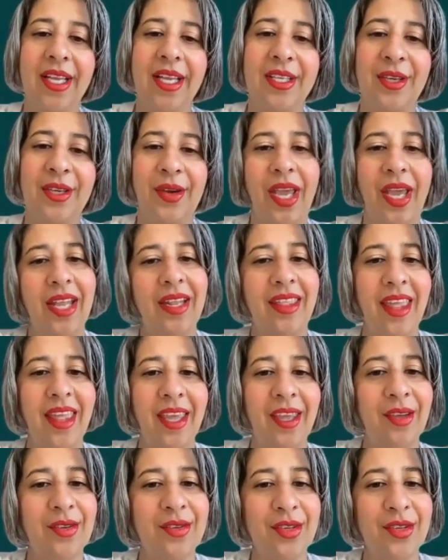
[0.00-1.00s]
So Kate,
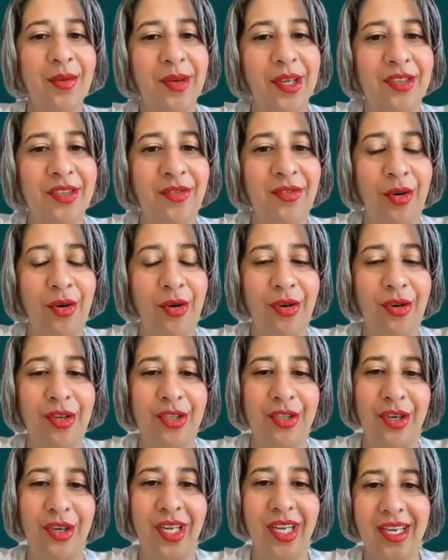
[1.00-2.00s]
thank you so much for
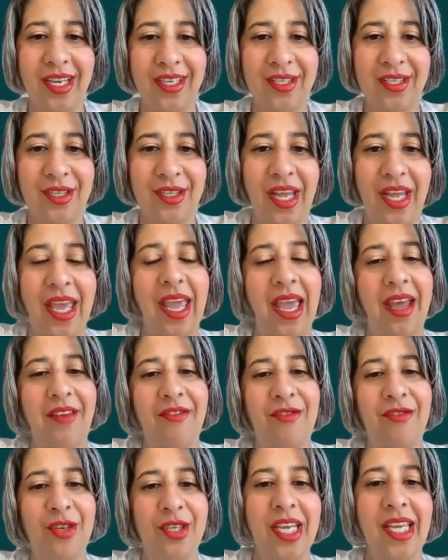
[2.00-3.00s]
joining us today
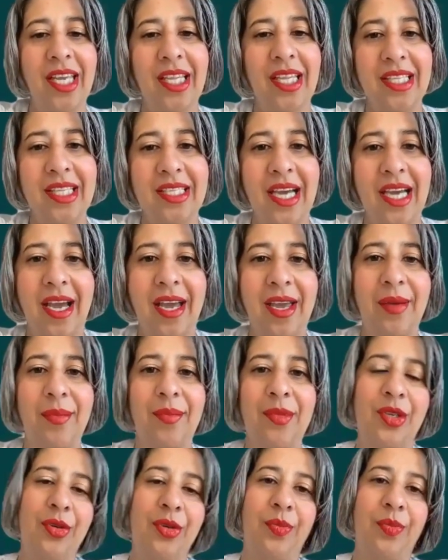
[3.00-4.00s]
and for taking the
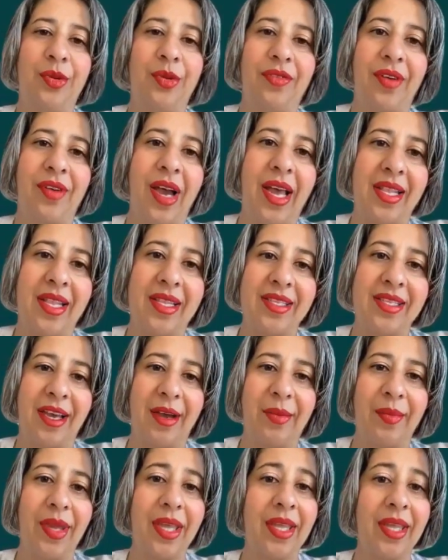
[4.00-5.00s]
time to provide
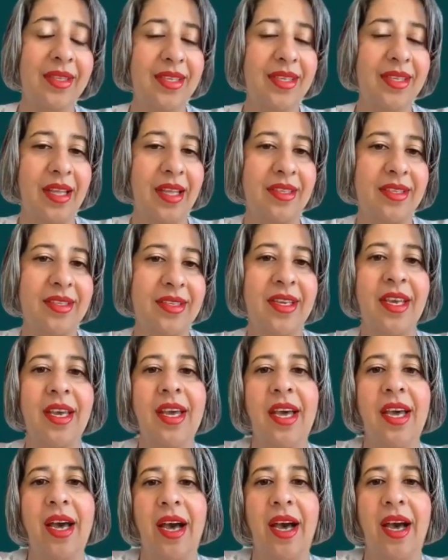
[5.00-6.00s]
some insights
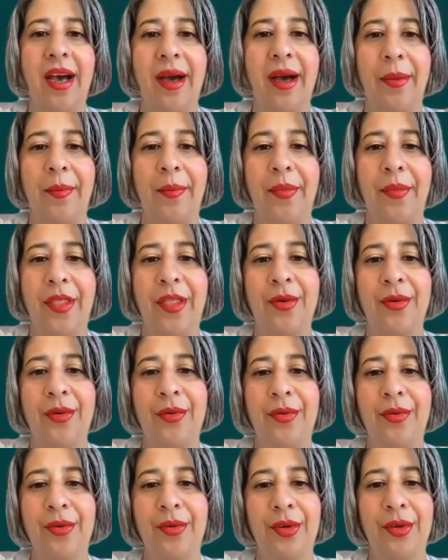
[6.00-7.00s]

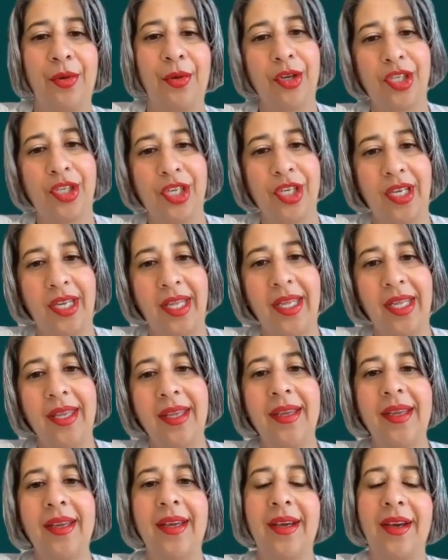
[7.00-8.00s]
through your journey